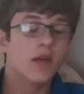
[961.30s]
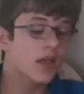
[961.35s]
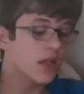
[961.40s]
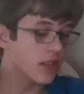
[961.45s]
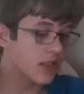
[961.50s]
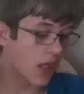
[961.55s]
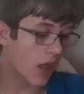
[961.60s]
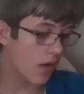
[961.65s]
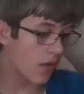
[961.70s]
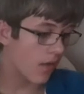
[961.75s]

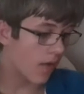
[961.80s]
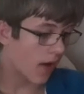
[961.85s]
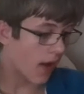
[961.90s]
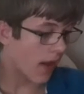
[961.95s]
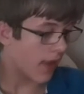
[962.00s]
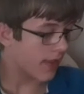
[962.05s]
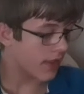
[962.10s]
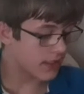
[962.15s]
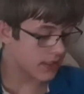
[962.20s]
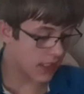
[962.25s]
So,
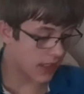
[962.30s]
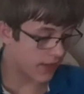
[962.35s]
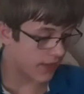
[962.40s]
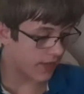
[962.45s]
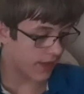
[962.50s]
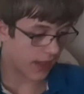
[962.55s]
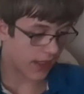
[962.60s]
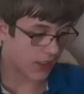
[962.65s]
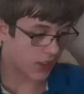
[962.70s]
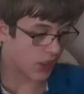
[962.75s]
that's another
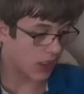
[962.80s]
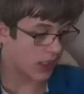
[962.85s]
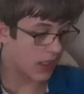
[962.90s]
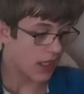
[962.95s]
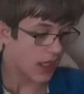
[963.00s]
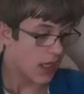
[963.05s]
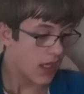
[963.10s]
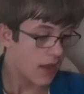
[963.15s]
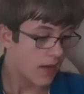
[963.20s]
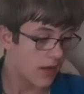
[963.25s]
thing, actually.
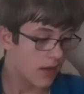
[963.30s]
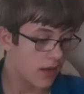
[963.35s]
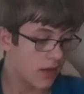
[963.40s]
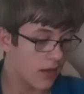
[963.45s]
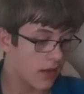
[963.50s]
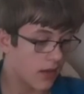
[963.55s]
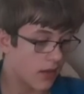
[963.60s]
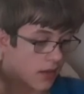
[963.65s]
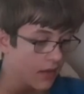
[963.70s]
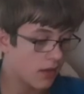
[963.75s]

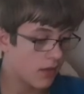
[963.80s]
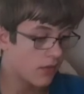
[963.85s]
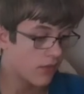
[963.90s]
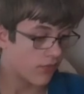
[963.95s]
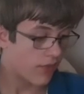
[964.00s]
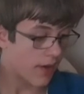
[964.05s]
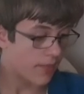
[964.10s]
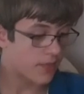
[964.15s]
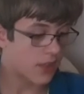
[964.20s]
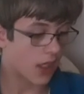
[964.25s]

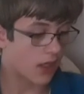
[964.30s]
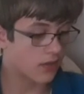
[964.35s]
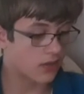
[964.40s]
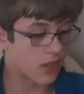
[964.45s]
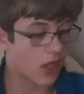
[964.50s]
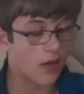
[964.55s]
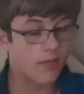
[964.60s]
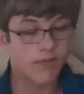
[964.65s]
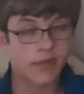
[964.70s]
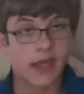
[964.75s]
Reptiles
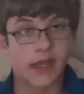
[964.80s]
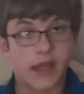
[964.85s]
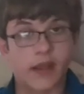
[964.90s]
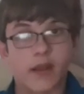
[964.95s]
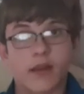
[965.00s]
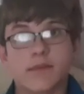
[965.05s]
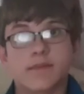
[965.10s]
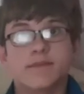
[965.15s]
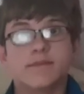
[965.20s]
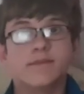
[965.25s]
can't blink.
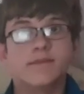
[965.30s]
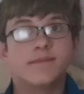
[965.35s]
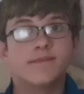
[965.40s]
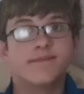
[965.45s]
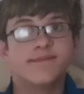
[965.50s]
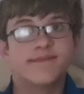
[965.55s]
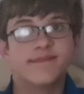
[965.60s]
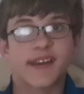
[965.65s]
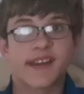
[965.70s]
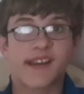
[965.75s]

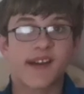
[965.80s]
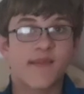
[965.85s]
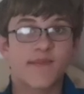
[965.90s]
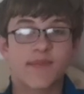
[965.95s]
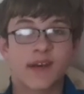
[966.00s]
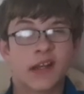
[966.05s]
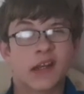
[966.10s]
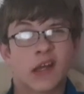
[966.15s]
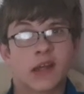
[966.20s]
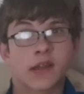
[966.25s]
They can't
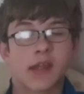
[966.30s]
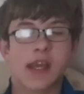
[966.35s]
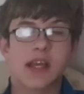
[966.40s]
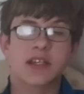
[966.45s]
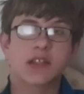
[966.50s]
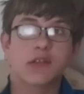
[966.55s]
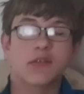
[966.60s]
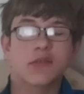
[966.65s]
blink like this.